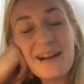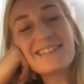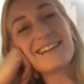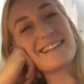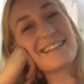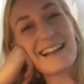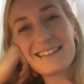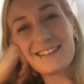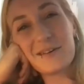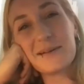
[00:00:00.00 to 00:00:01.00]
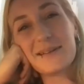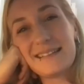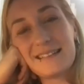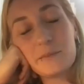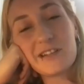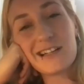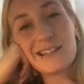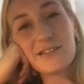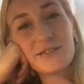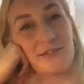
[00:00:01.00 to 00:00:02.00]
I think that's a totally
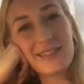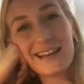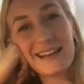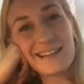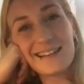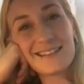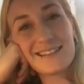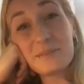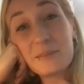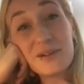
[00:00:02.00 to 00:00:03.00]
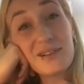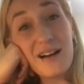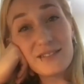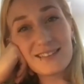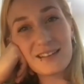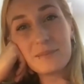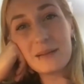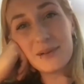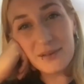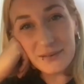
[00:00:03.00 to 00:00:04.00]
subjective thing that some people love and some people
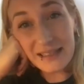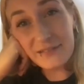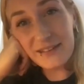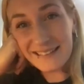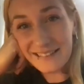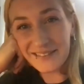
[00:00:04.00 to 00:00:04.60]
really, really don't.